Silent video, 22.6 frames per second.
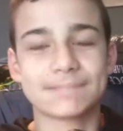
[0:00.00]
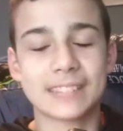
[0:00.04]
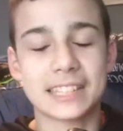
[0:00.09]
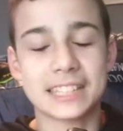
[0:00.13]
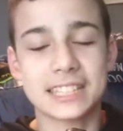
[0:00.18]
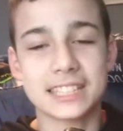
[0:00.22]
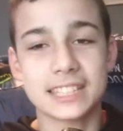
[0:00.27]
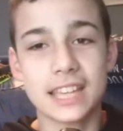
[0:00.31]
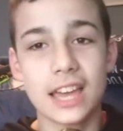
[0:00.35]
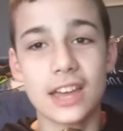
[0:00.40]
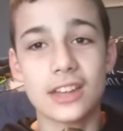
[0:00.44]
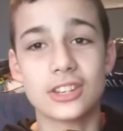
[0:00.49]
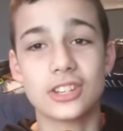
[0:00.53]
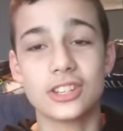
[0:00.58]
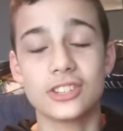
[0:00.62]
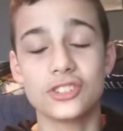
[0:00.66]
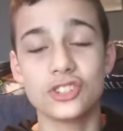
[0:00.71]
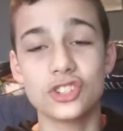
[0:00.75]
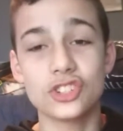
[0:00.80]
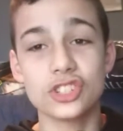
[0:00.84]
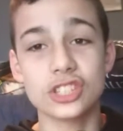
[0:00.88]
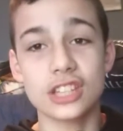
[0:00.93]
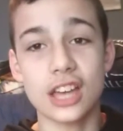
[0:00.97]
This got
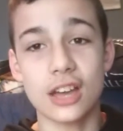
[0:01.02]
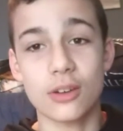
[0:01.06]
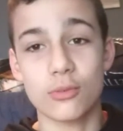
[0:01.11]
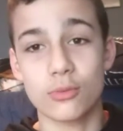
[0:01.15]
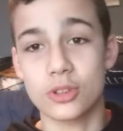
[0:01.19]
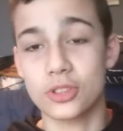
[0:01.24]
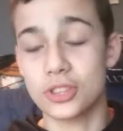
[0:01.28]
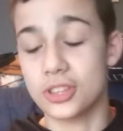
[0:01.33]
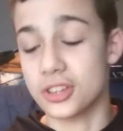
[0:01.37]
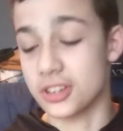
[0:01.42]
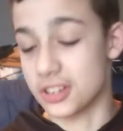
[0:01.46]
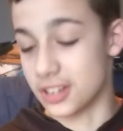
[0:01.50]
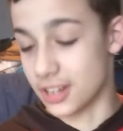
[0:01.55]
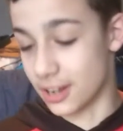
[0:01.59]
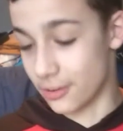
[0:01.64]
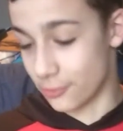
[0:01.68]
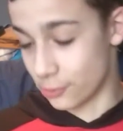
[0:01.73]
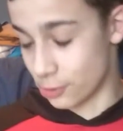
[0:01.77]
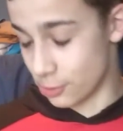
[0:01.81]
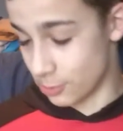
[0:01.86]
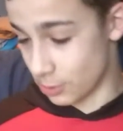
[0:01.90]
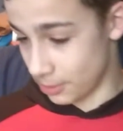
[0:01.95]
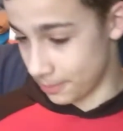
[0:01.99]
just just got really
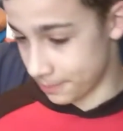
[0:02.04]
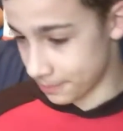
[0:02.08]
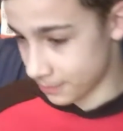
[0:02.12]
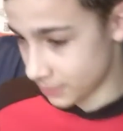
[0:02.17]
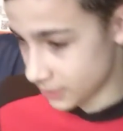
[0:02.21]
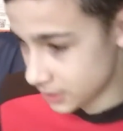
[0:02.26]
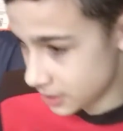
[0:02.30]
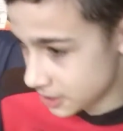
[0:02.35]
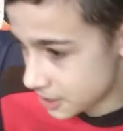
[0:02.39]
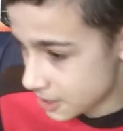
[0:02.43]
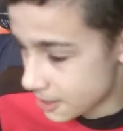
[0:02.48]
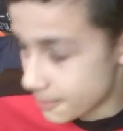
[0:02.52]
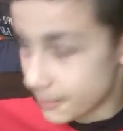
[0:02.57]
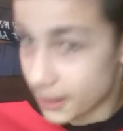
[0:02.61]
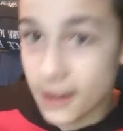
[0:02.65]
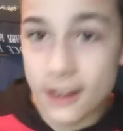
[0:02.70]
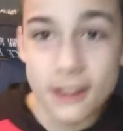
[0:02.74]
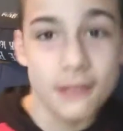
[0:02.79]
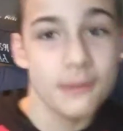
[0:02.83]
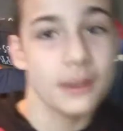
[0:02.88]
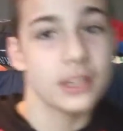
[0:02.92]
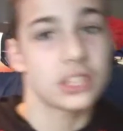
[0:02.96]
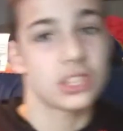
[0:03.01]
uncomfortable. But
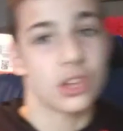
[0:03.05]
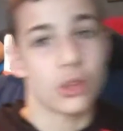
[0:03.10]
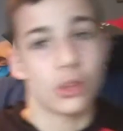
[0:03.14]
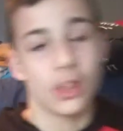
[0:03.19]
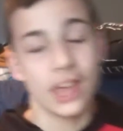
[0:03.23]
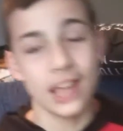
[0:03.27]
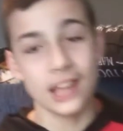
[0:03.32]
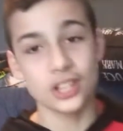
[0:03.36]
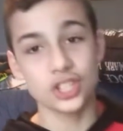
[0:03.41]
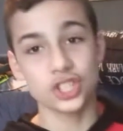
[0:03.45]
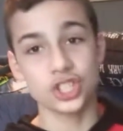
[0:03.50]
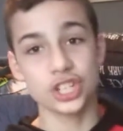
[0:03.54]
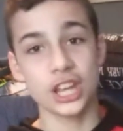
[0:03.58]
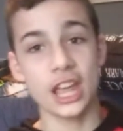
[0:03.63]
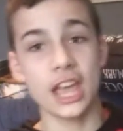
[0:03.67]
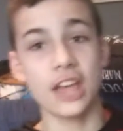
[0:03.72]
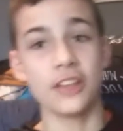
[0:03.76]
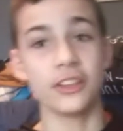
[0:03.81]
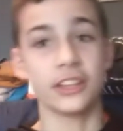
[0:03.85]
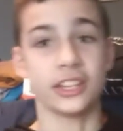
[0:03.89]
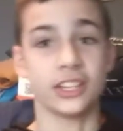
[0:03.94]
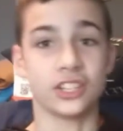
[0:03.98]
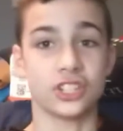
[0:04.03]
anyway, so last
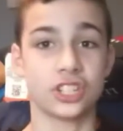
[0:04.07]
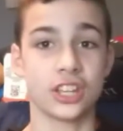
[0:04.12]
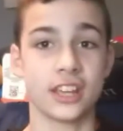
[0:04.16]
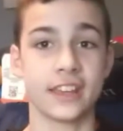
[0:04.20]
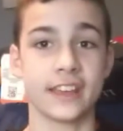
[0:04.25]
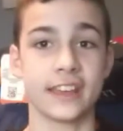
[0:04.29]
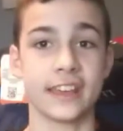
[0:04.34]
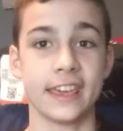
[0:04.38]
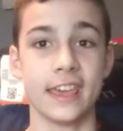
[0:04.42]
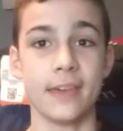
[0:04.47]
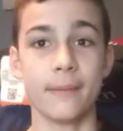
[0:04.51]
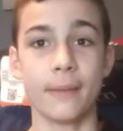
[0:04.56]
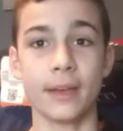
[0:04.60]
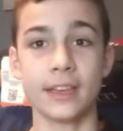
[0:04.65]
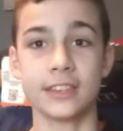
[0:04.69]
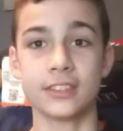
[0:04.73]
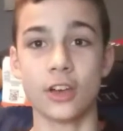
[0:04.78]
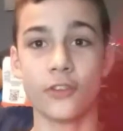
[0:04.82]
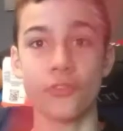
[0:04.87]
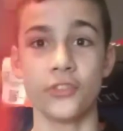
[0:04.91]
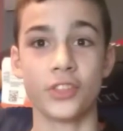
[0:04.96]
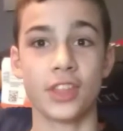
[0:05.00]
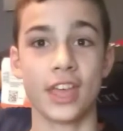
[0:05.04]
challenge hit
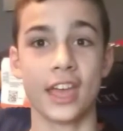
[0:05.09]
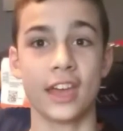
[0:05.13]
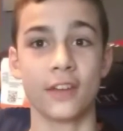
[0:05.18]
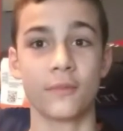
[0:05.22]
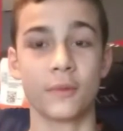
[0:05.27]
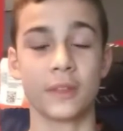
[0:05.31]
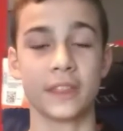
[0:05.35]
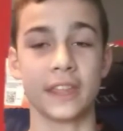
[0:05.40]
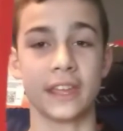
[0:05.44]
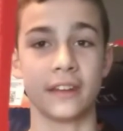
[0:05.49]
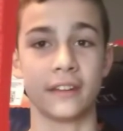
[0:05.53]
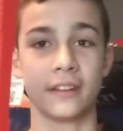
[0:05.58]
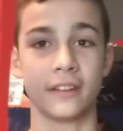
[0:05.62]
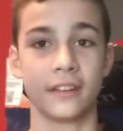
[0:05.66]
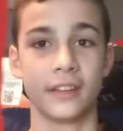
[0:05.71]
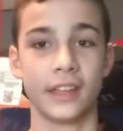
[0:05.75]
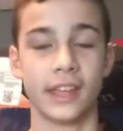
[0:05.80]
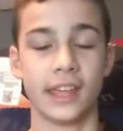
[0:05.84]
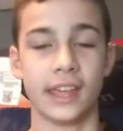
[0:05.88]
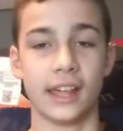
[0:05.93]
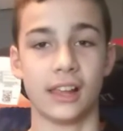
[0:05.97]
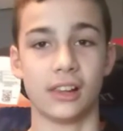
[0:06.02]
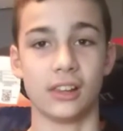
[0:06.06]
myself in the head with it.
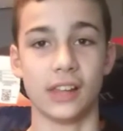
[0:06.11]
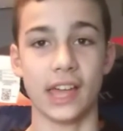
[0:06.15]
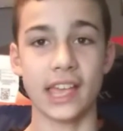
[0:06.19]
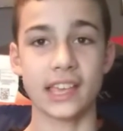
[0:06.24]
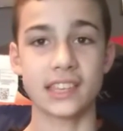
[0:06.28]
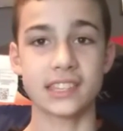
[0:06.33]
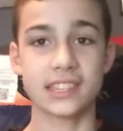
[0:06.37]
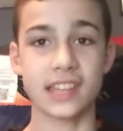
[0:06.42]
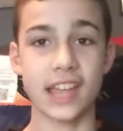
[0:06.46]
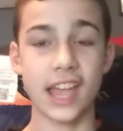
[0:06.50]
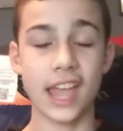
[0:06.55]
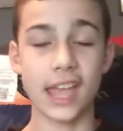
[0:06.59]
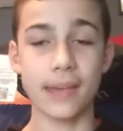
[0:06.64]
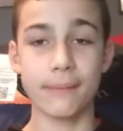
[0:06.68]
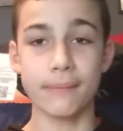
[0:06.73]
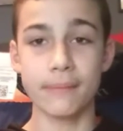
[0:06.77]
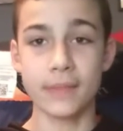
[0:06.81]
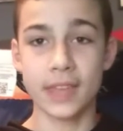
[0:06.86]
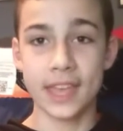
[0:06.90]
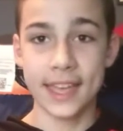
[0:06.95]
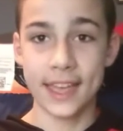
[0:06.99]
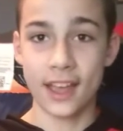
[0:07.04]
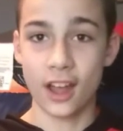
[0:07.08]
Last
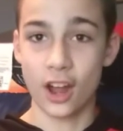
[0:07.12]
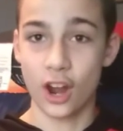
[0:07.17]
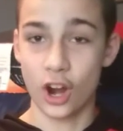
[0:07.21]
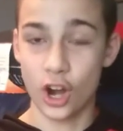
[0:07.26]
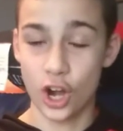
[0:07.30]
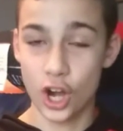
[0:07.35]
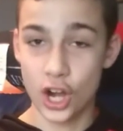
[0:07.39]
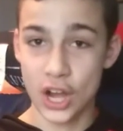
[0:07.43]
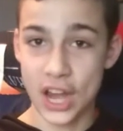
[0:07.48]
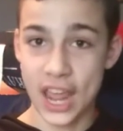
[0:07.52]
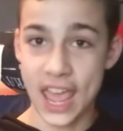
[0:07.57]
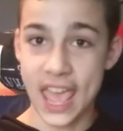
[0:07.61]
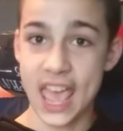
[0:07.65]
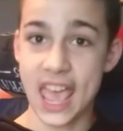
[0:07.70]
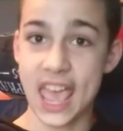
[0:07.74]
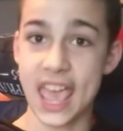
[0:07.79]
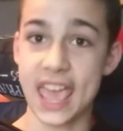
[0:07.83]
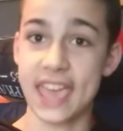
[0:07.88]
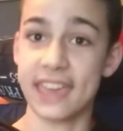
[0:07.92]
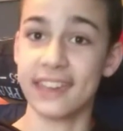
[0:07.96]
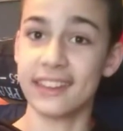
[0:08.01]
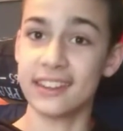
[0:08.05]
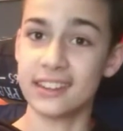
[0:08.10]
time, it hurt
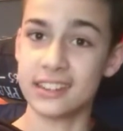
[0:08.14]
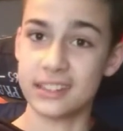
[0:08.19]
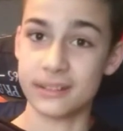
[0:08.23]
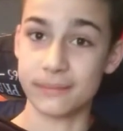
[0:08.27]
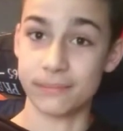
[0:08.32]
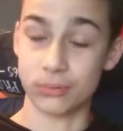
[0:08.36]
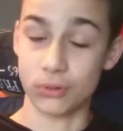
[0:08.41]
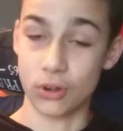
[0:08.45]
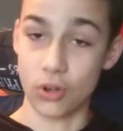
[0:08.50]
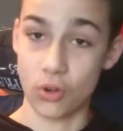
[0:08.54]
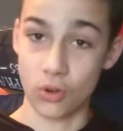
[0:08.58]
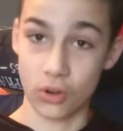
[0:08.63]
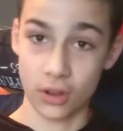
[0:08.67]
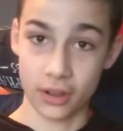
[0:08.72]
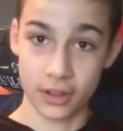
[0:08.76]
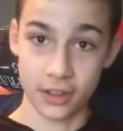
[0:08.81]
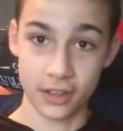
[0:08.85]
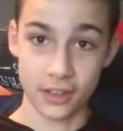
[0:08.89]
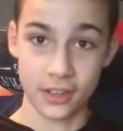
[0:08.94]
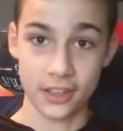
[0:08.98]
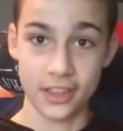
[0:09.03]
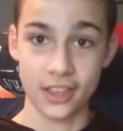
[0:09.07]
and it broke,